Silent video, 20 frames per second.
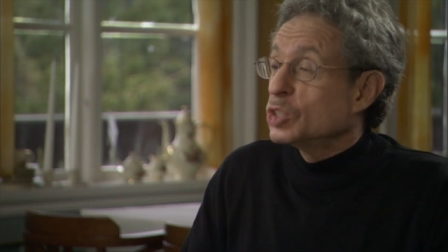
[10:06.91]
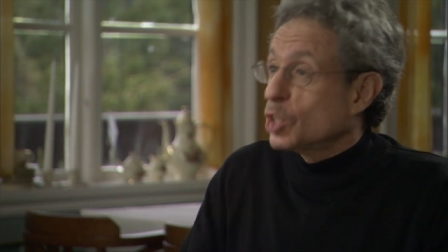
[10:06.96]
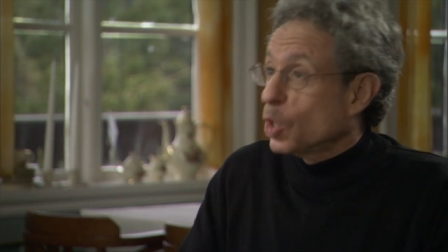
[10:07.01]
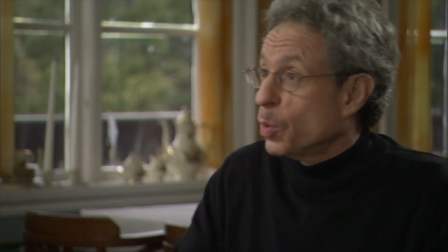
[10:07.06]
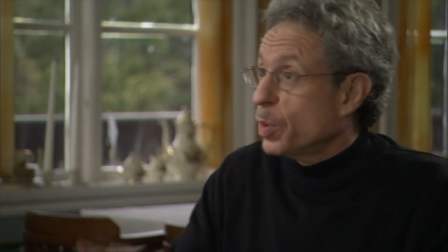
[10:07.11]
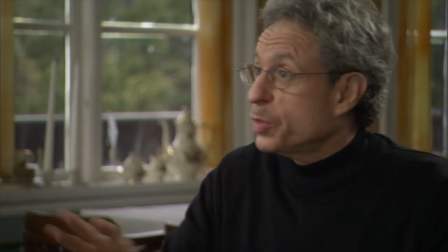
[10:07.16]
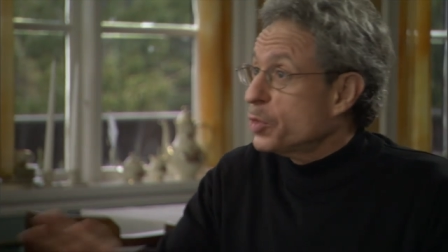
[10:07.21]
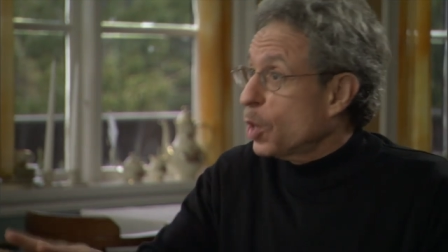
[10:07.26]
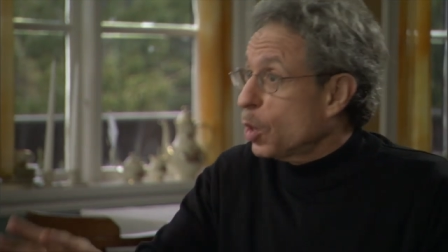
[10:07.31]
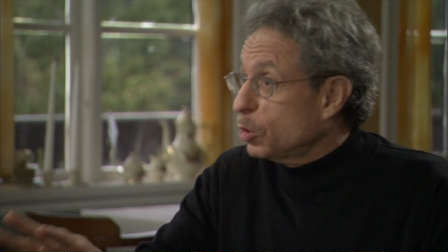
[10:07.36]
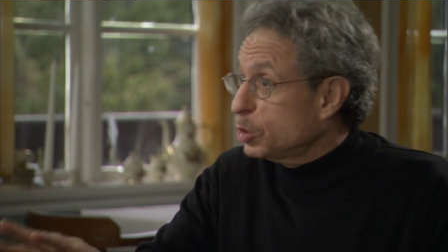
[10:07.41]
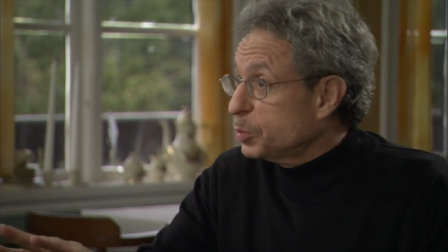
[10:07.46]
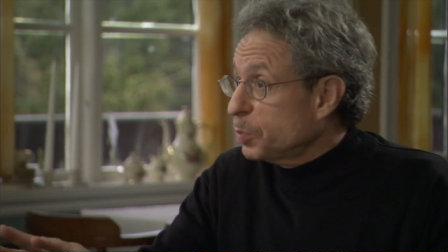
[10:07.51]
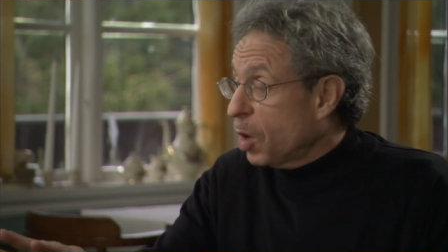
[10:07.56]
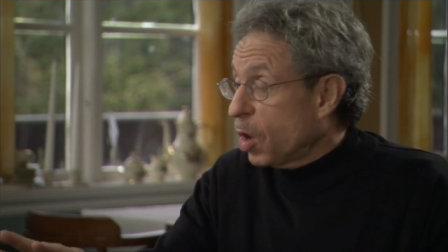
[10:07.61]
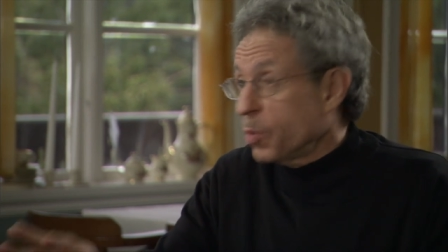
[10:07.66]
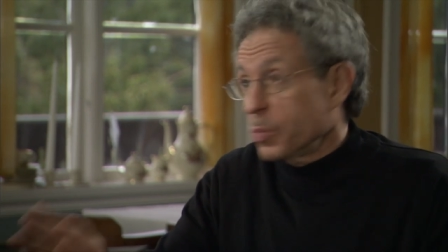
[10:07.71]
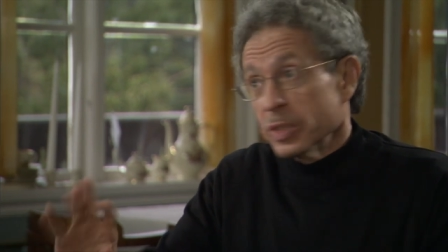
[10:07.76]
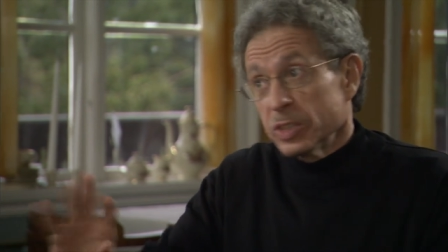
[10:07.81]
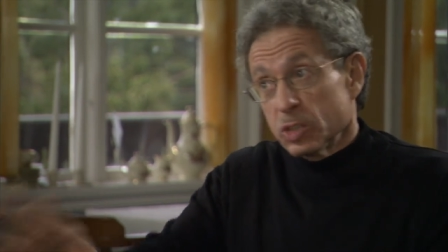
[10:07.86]
So in those
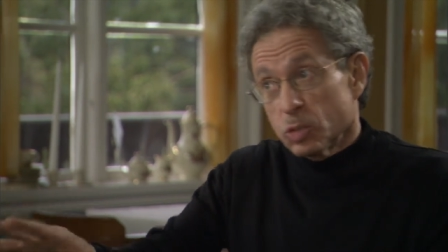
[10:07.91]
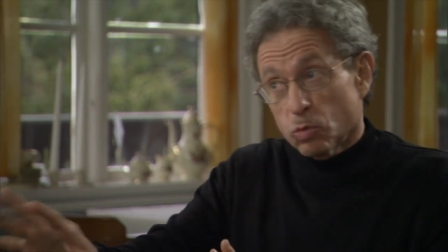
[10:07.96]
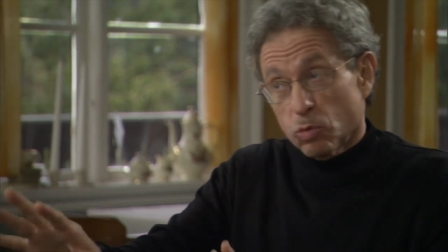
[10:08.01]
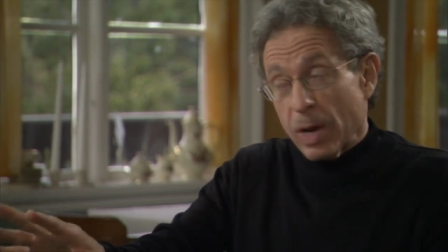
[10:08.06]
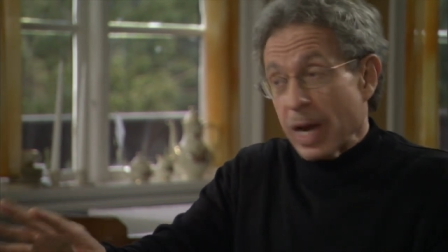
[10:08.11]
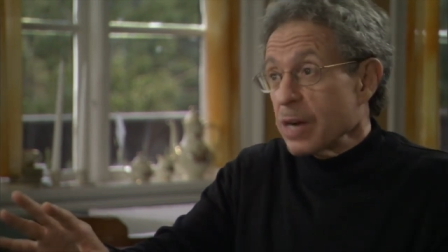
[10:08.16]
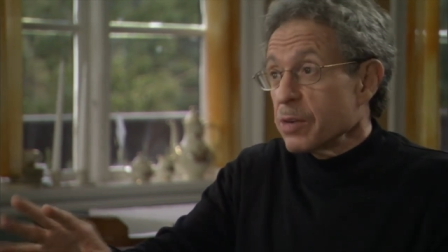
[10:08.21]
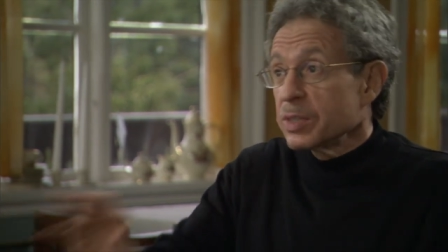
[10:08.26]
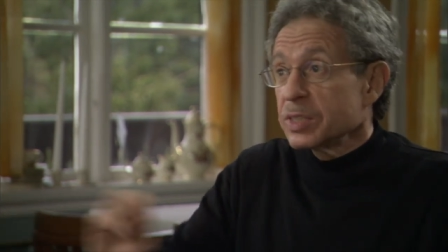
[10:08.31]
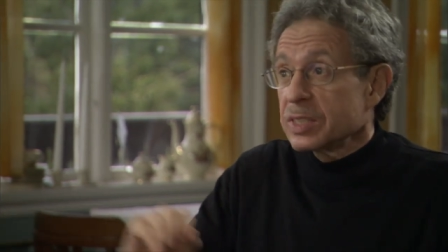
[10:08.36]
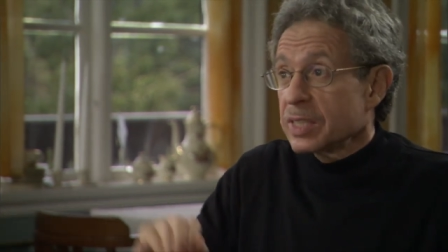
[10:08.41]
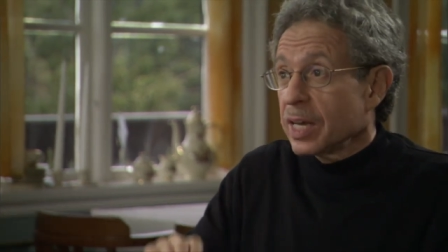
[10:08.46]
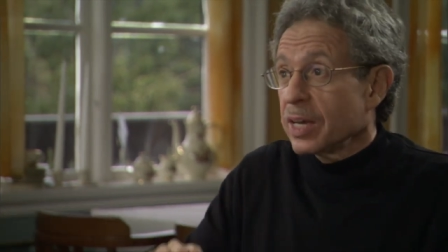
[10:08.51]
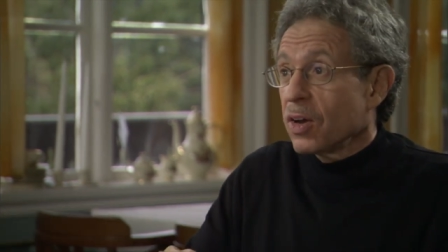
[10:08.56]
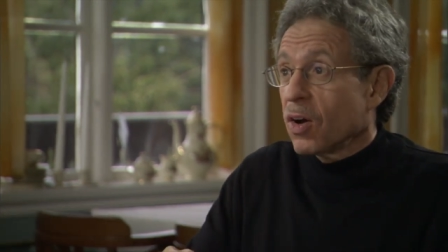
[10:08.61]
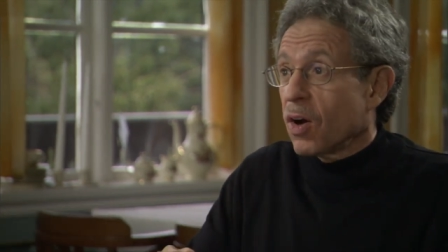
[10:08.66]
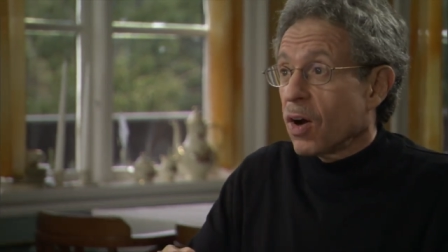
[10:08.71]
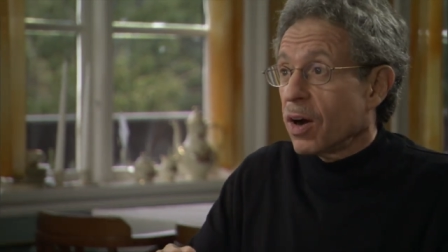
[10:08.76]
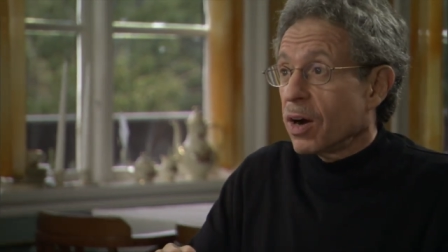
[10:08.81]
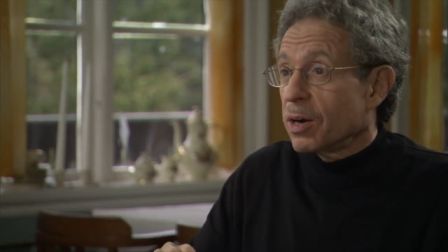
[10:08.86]
moments, rare as they
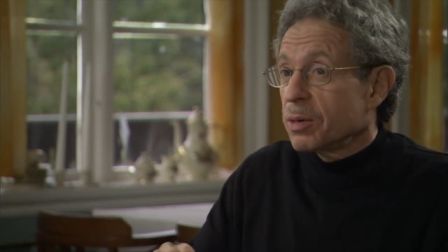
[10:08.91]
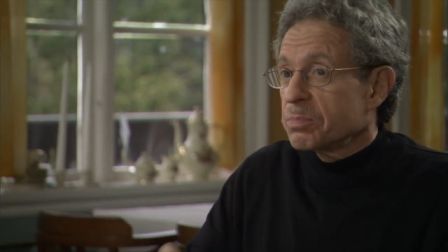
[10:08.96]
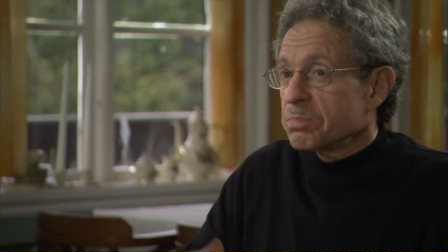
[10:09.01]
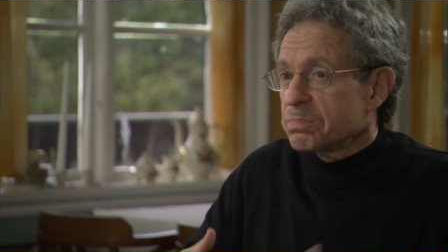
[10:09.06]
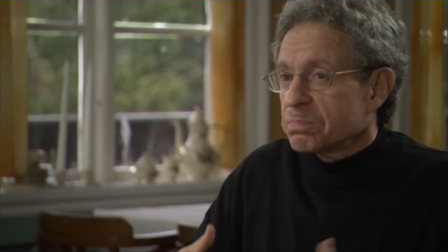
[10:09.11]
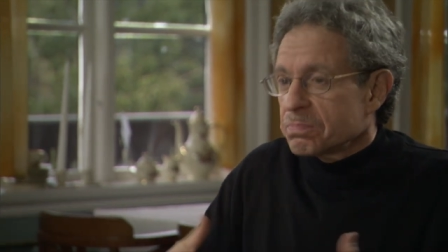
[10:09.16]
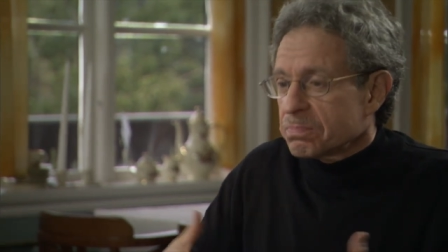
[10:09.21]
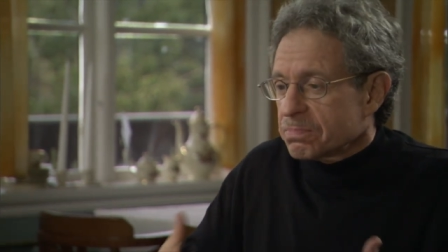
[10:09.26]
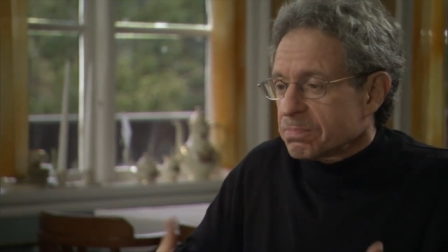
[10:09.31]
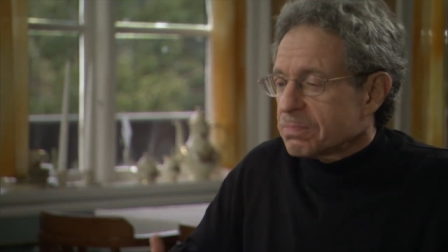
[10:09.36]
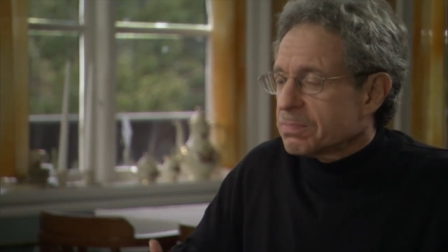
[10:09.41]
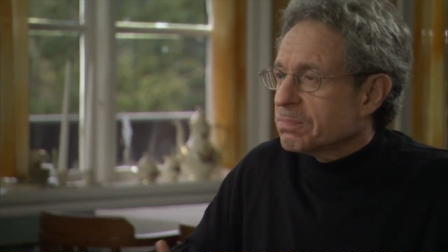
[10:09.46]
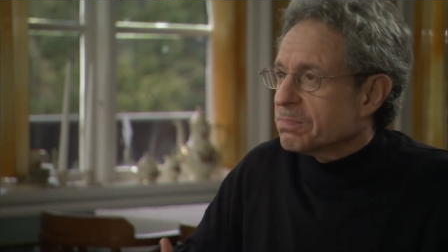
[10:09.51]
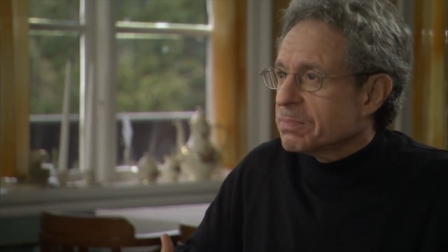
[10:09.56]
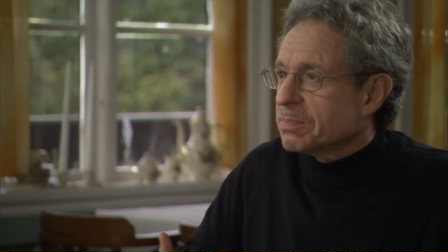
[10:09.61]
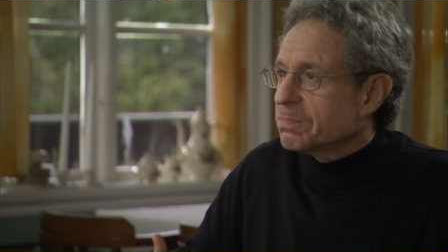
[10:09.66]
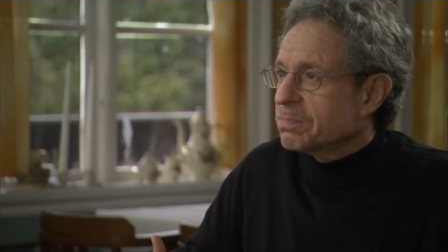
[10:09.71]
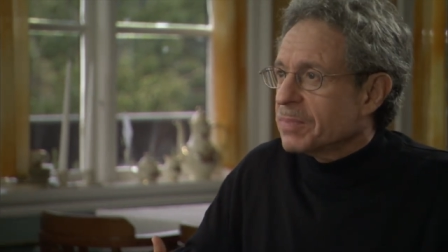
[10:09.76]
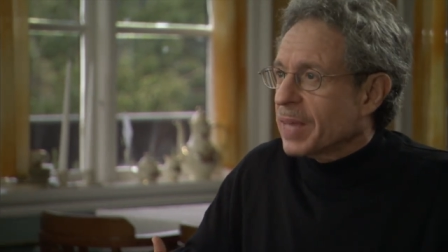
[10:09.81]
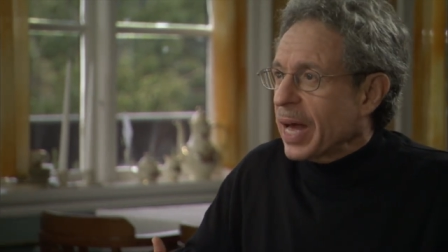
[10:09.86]
are,
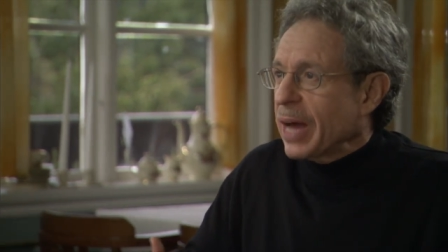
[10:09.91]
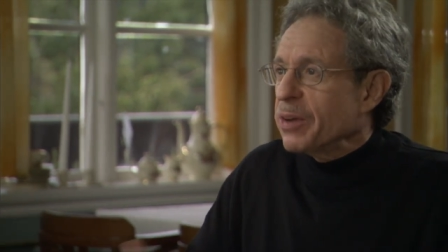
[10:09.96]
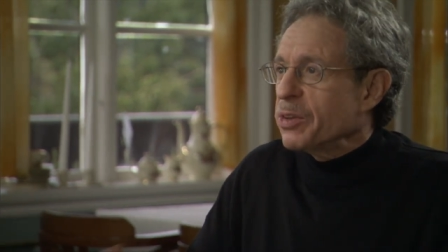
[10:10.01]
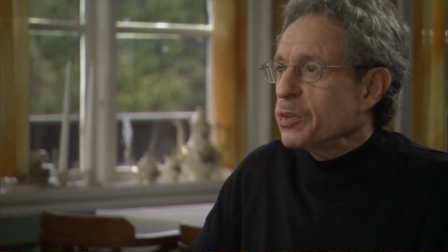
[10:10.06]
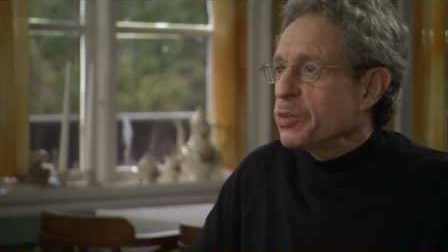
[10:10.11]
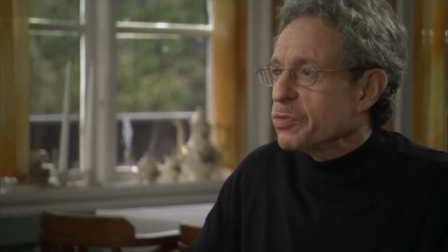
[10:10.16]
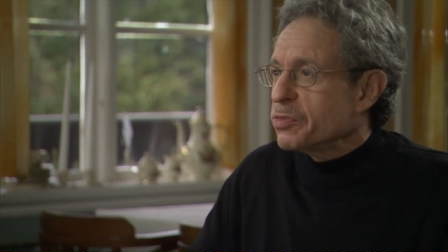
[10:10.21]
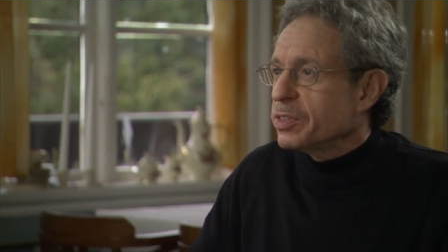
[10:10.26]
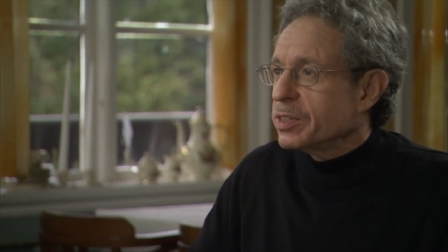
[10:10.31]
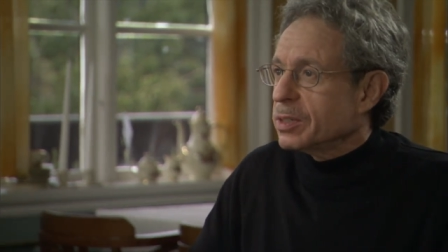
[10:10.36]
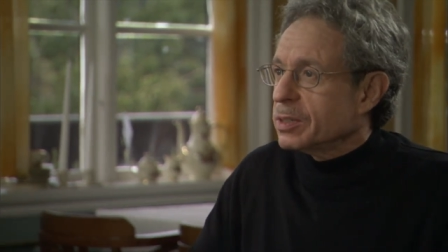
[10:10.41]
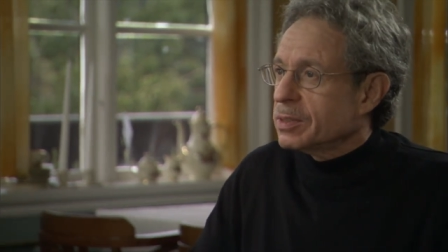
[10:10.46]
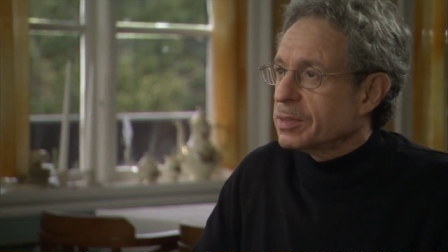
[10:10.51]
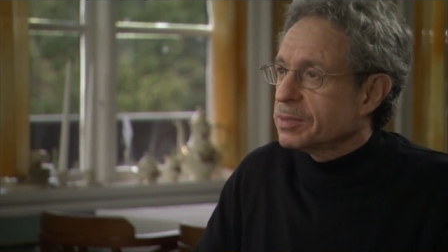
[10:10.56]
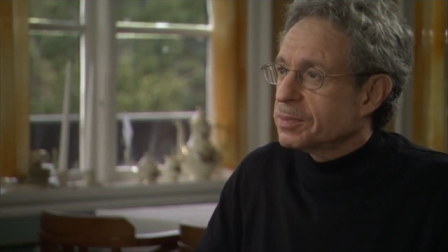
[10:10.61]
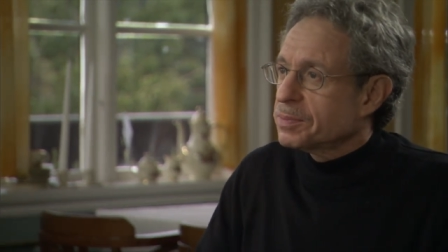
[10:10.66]
how do you feel?